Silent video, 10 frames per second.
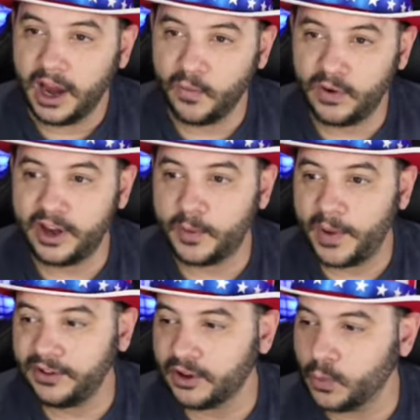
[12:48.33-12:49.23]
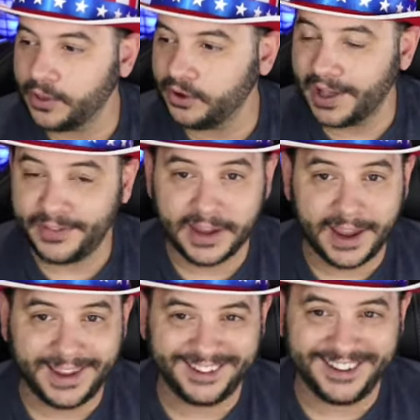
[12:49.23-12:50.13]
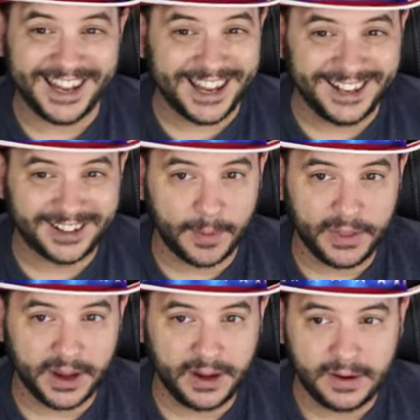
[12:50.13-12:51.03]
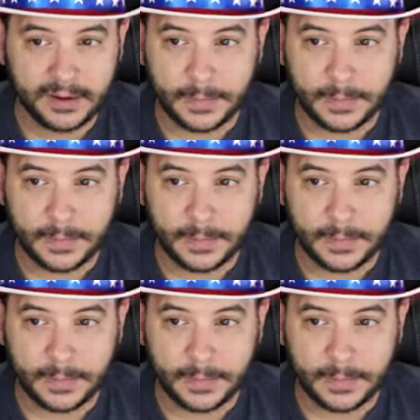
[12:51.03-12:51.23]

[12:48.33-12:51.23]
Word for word: It really depends on whether or not the Yankees need something